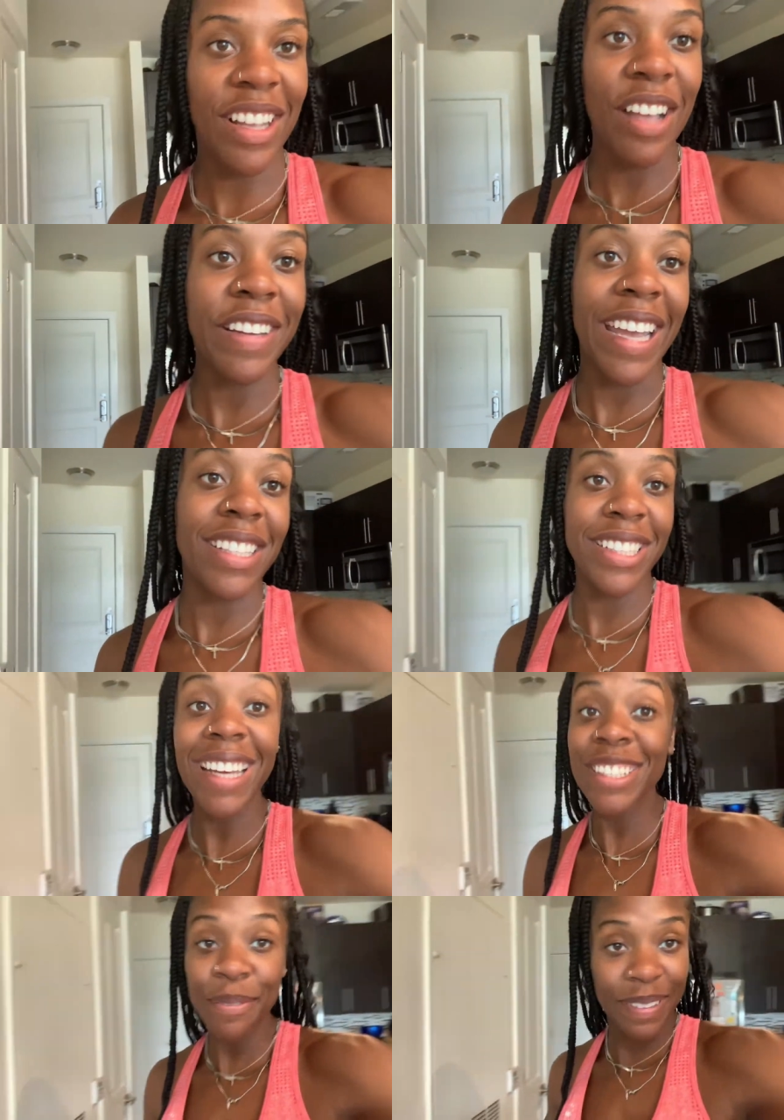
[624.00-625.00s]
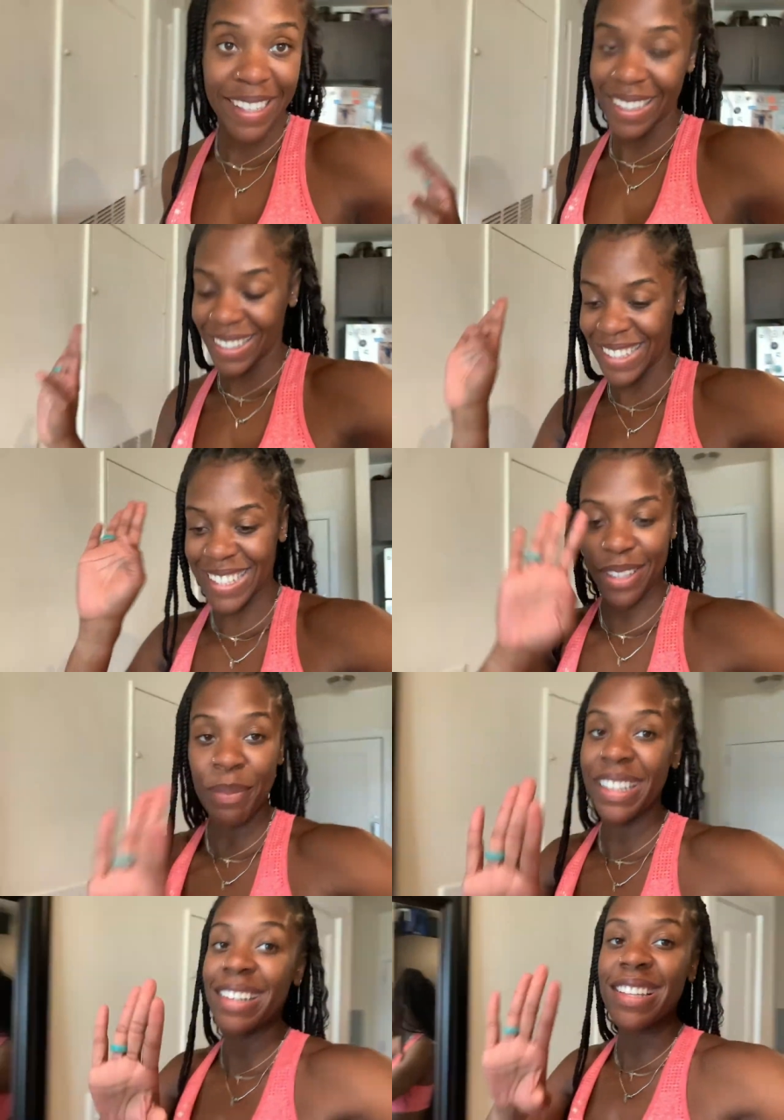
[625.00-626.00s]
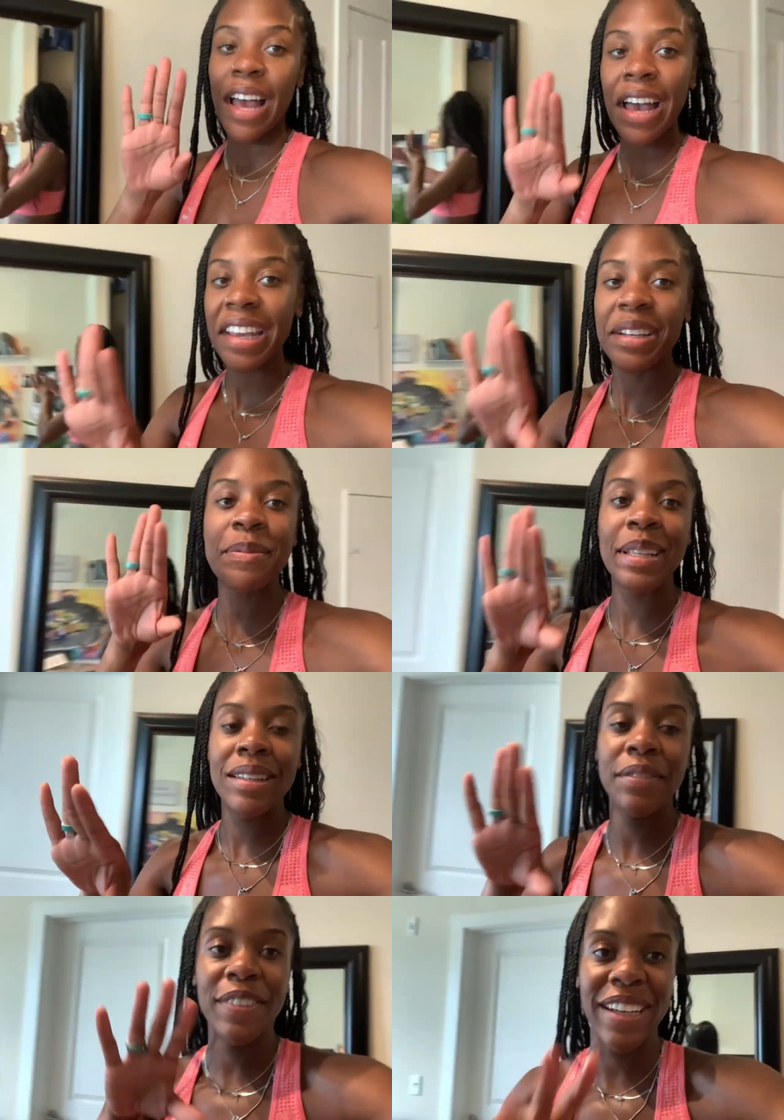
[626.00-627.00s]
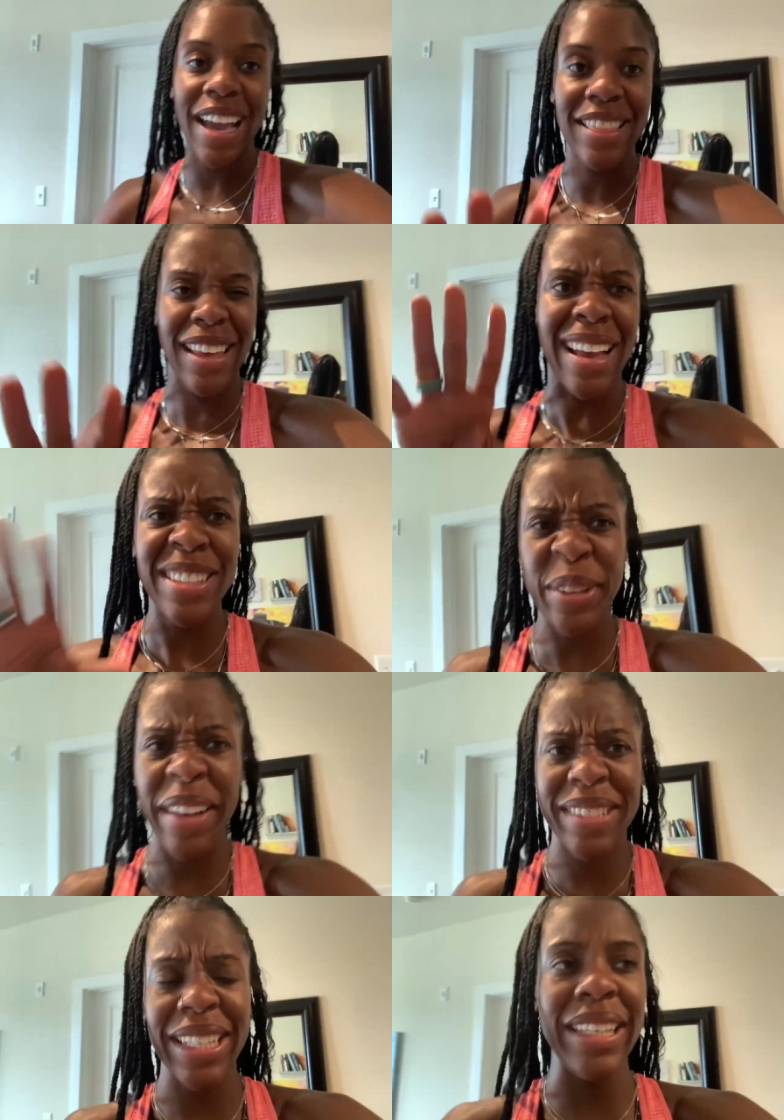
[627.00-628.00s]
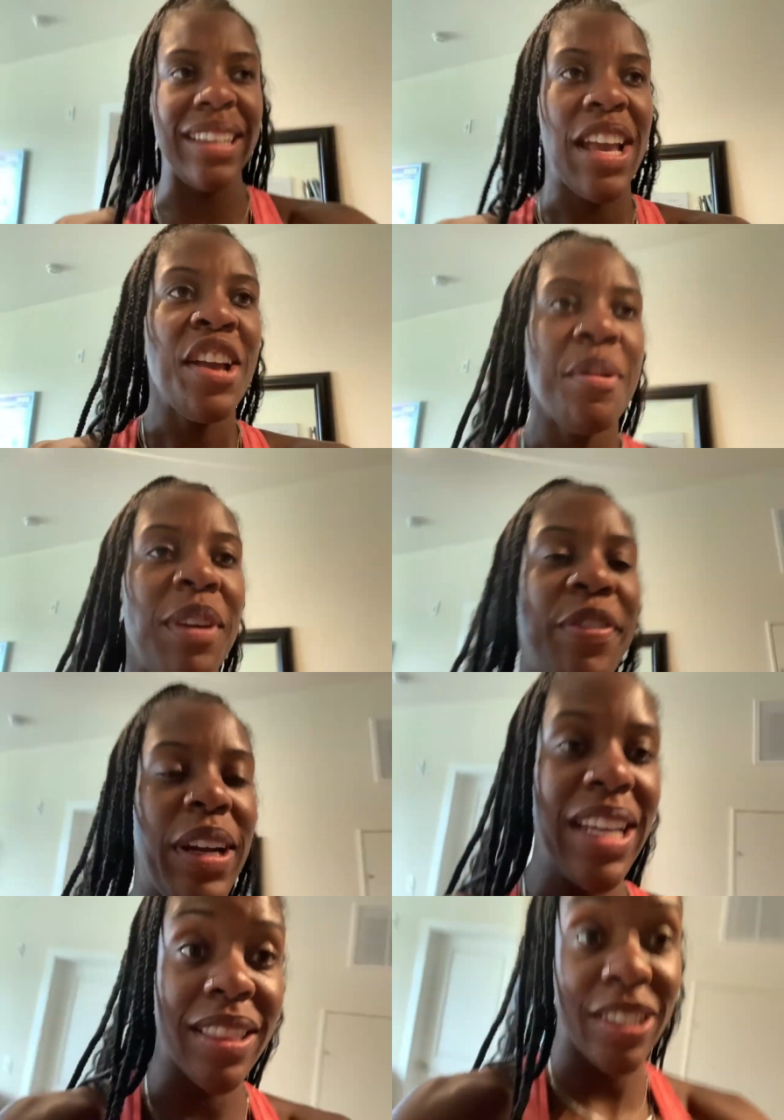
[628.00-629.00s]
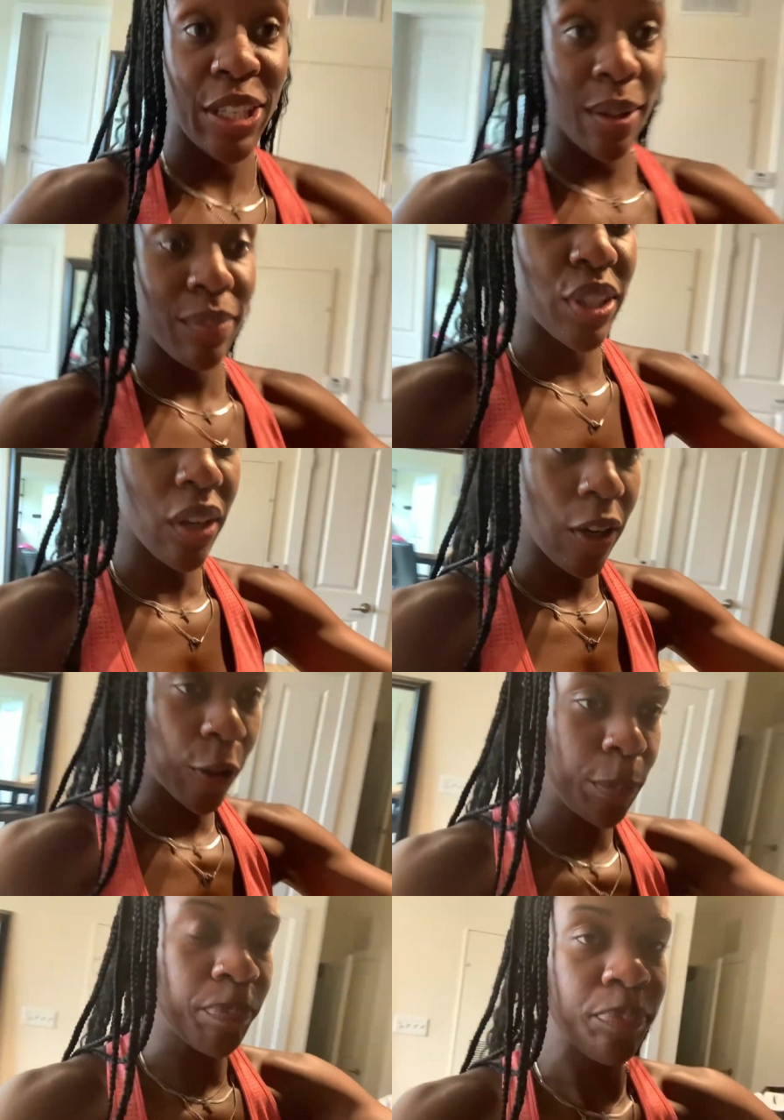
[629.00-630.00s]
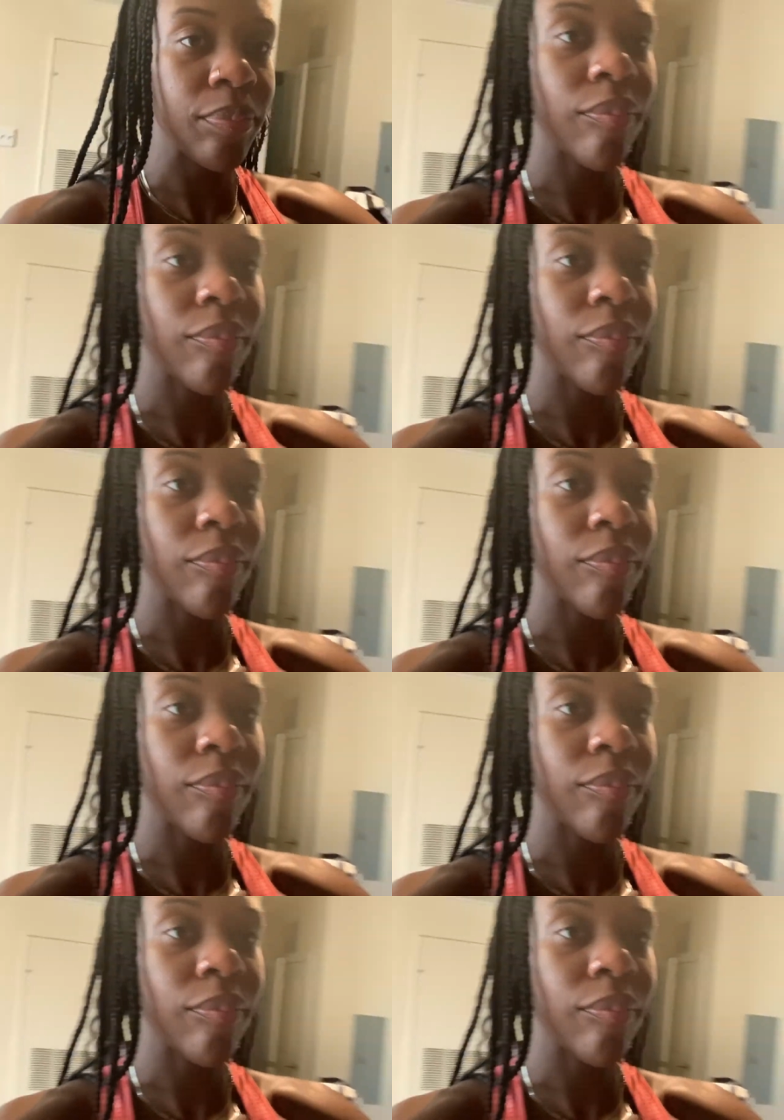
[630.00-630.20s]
All right, change of plans, because I completely forgot that I still have to eat before I hit the gym. So